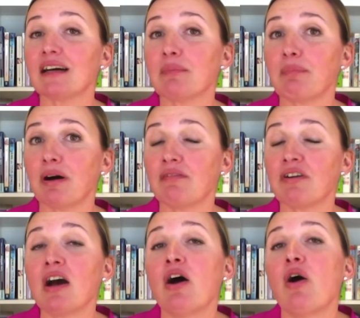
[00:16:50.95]
above
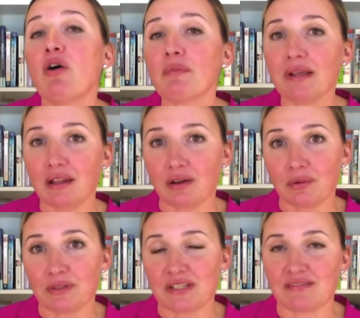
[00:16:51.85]
or below
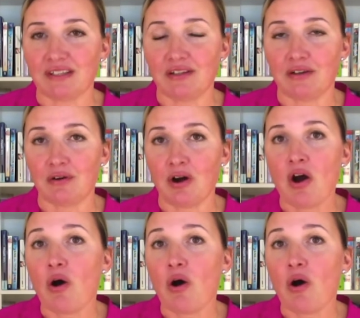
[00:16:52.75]
this video,